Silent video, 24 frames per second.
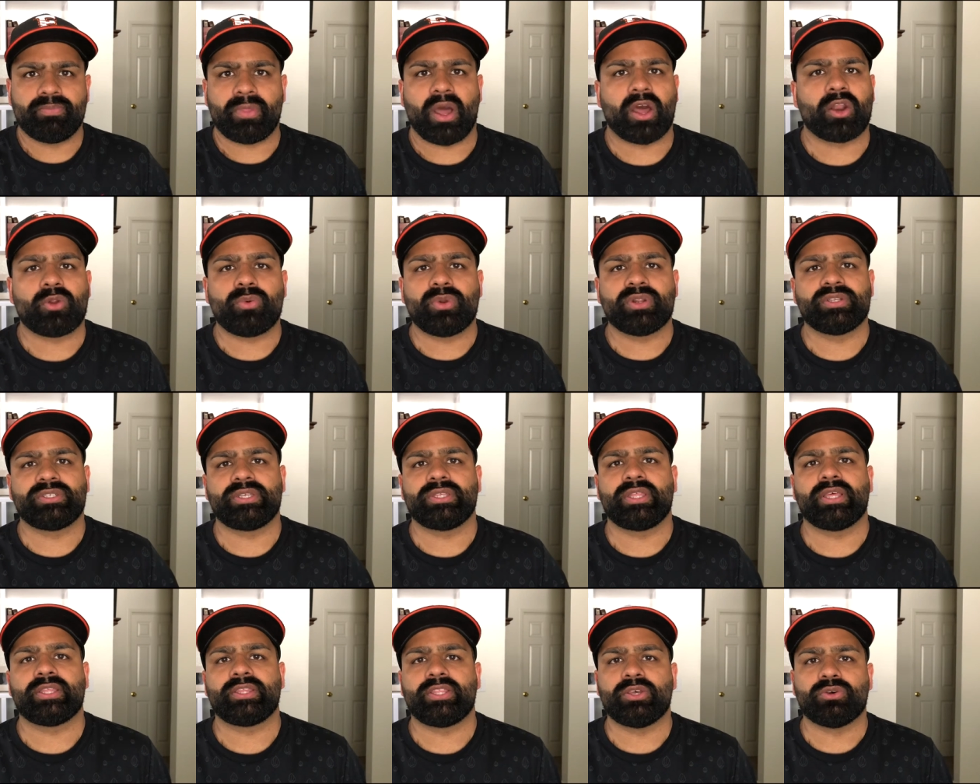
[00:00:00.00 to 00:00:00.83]
I don't want to
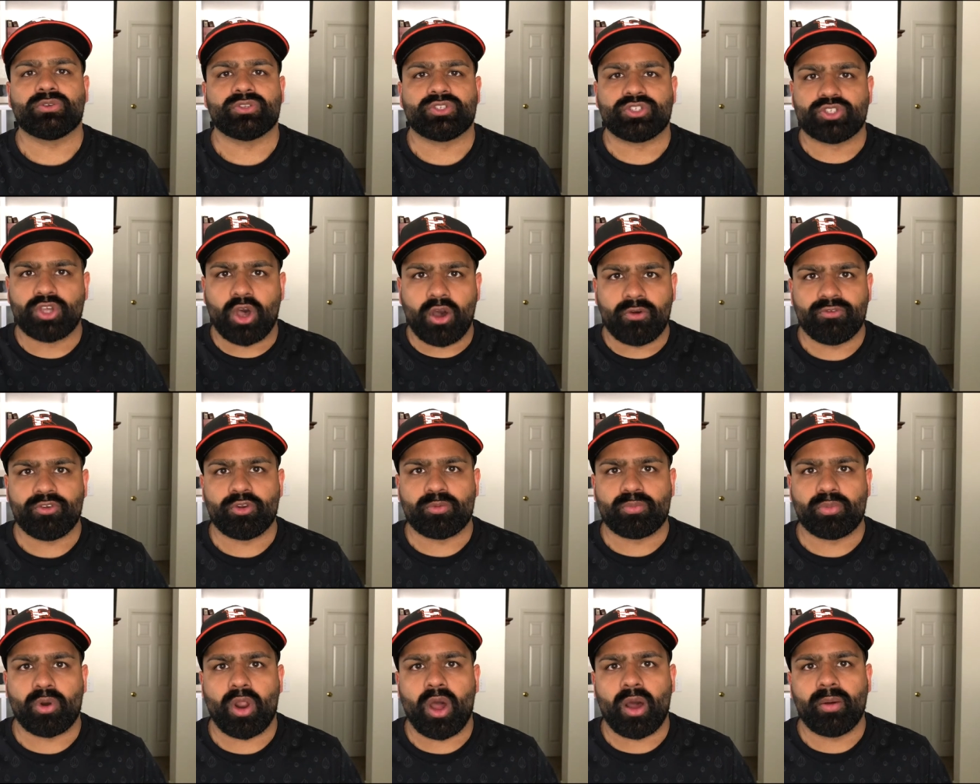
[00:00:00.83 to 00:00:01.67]
say that they'll solve
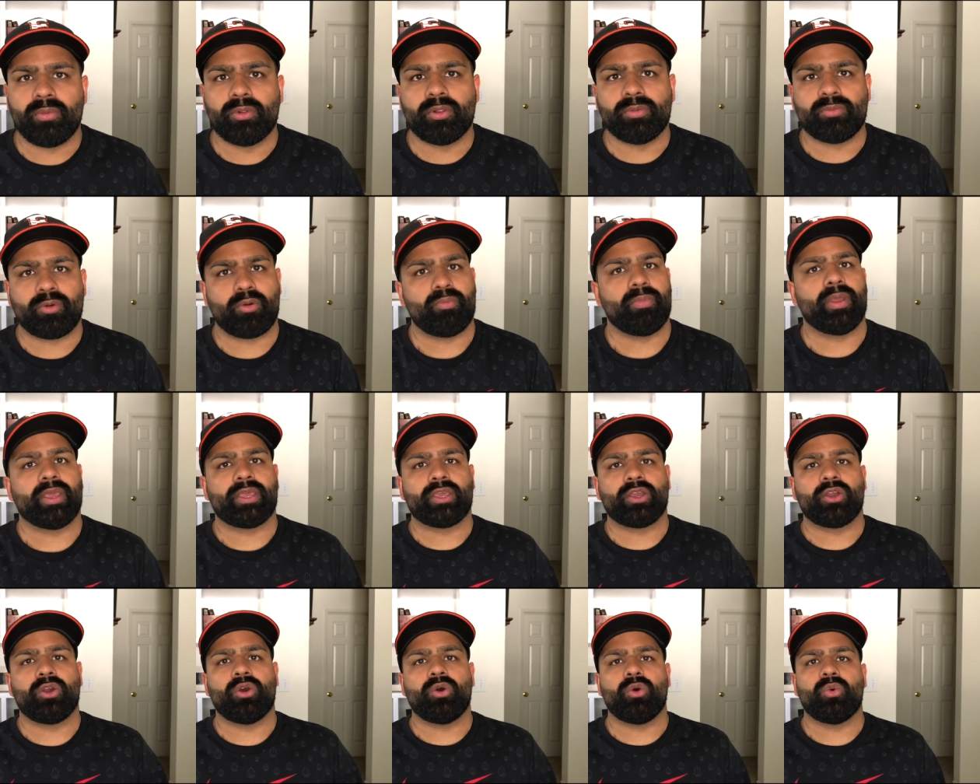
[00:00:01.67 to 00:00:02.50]
your problem or
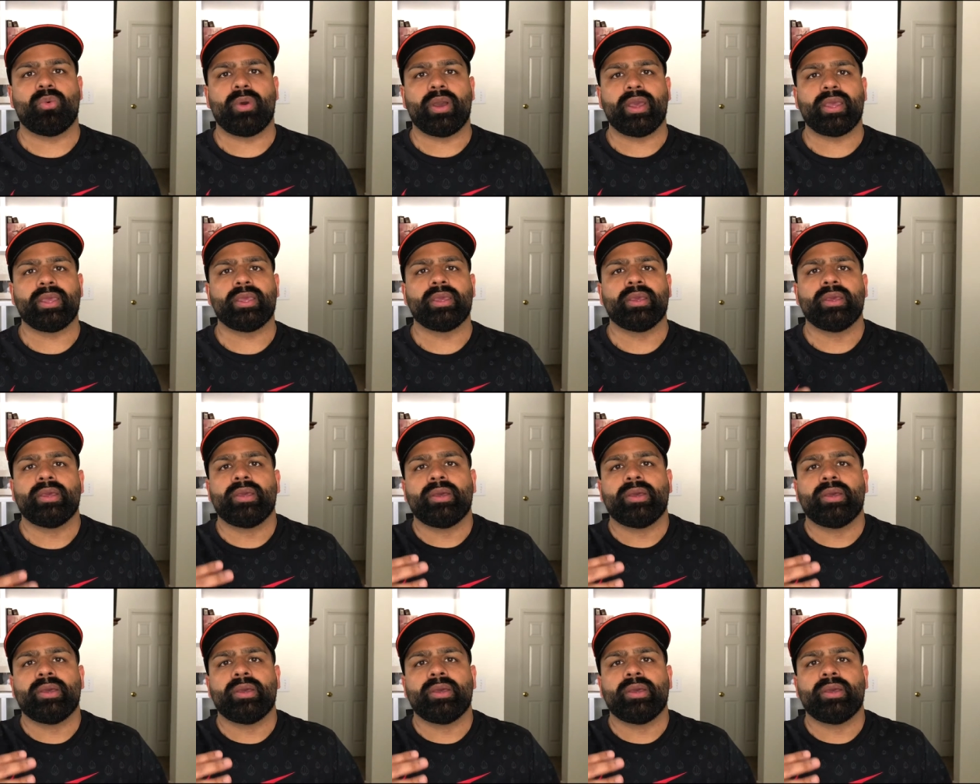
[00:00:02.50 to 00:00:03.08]
make it go away,